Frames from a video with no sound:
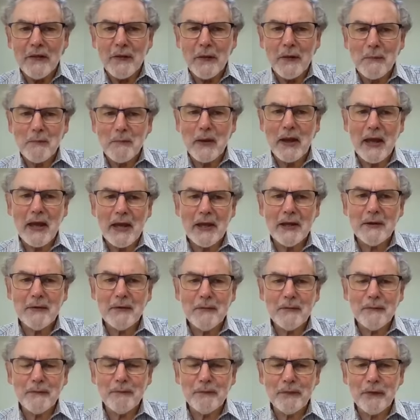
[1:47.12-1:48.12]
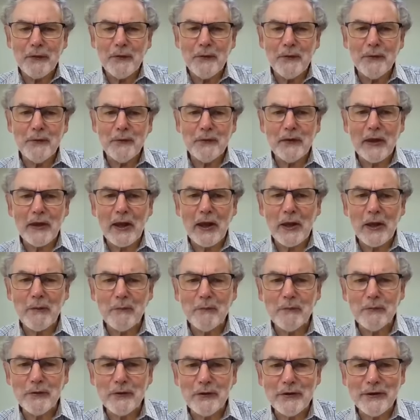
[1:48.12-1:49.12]
the man who
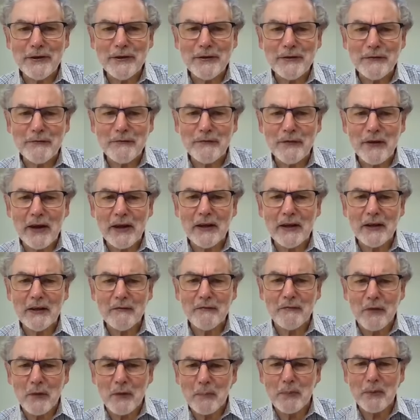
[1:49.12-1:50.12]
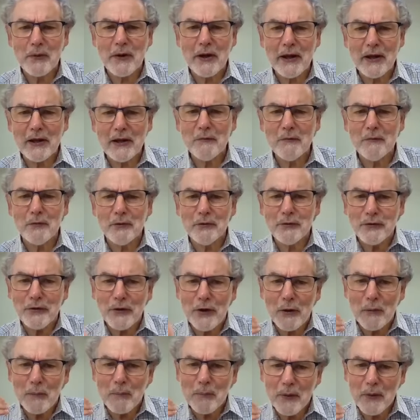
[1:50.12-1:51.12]
came to his friend for bread was
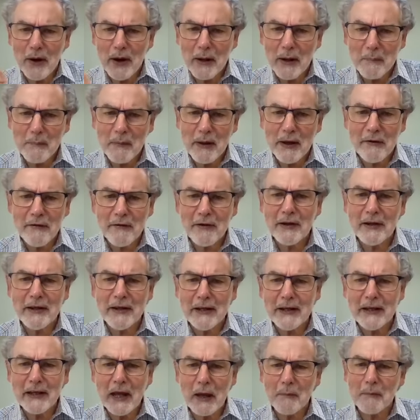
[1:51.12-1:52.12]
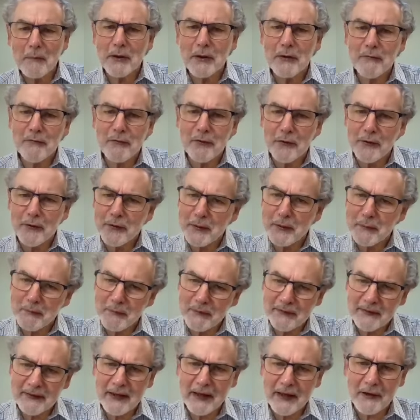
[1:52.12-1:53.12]
not primarily coming for
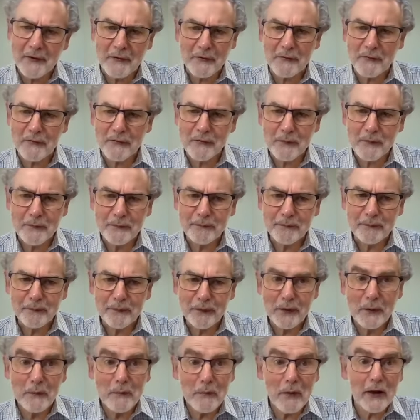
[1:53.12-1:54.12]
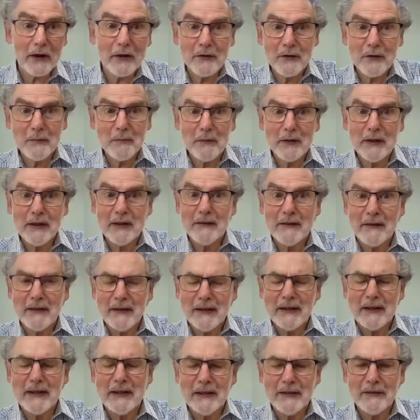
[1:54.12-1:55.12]
himself but to meet the
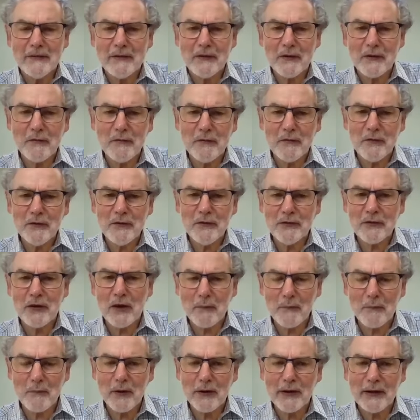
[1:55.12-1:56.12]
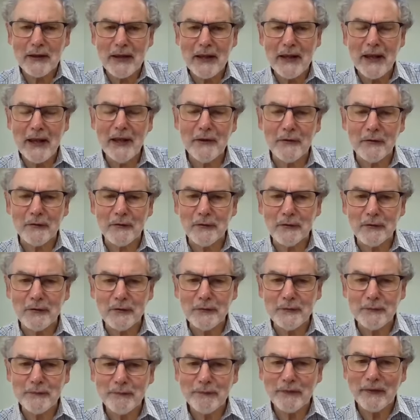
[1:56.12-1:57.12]
needs of someone
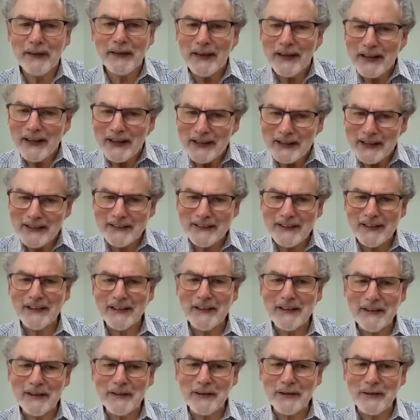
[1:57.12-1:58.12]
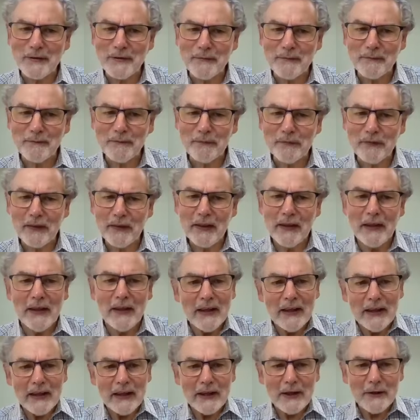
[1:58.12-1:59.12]
else. Secondly,
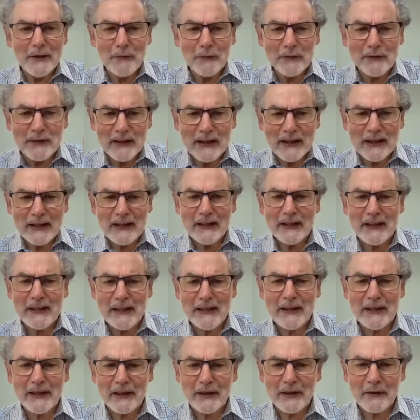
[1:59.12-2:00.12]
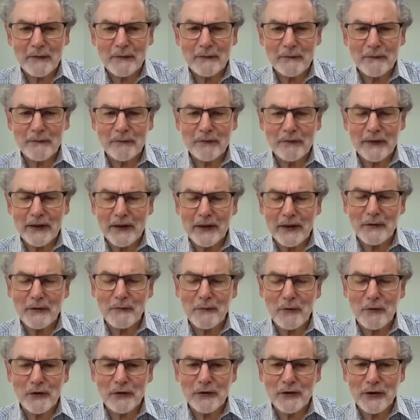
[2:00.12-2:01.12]
he was clear
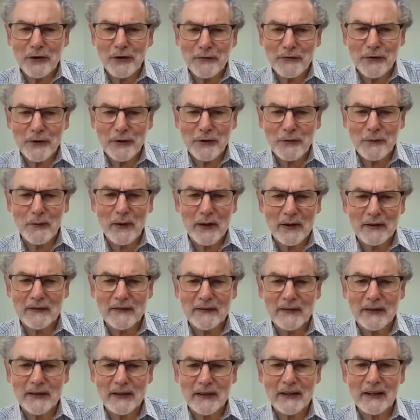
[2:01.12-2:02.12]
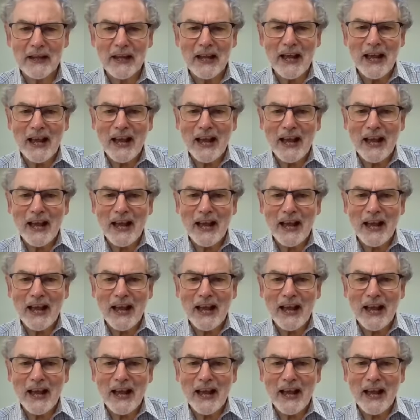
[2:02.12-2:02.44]
in what he requested,